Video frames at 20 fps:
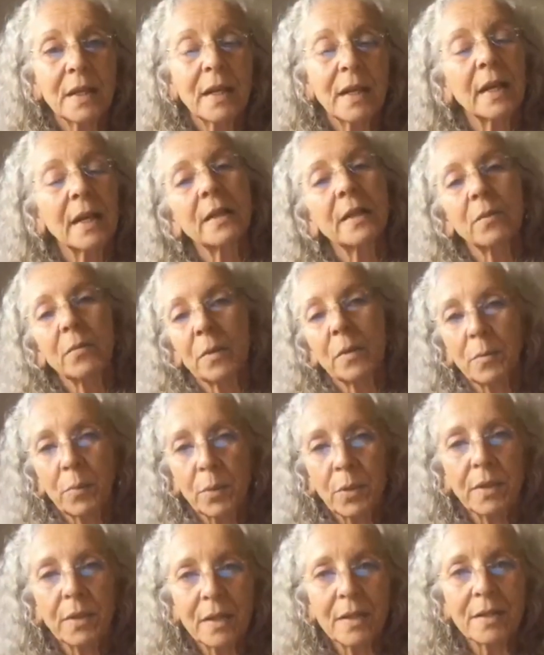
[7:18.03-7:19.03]
and then we
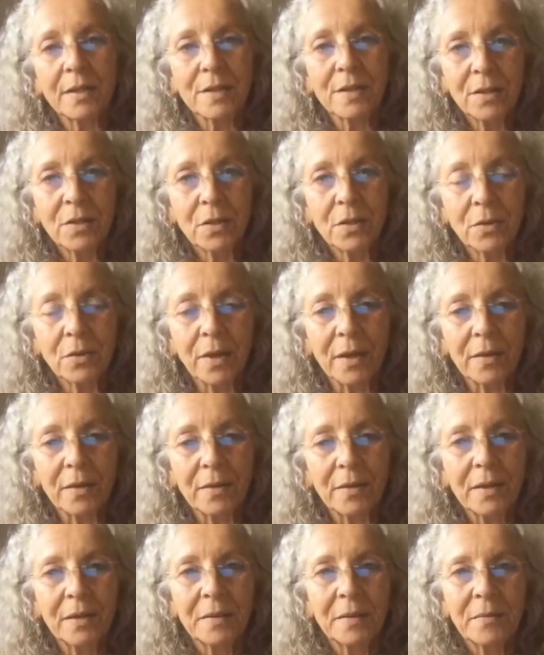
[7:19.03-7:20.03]
put things into it,
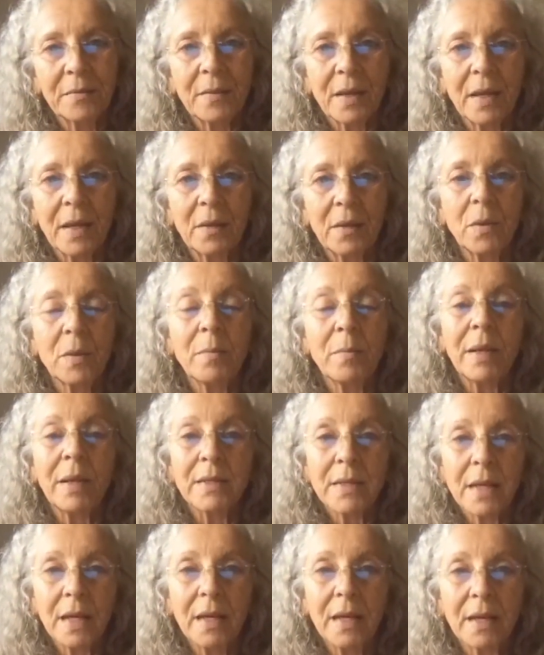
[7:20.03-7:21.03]
and we
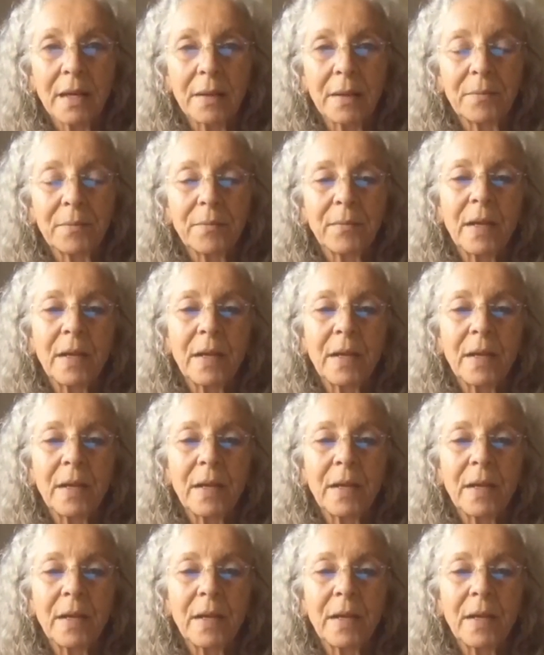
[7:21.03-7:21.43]
maintain it.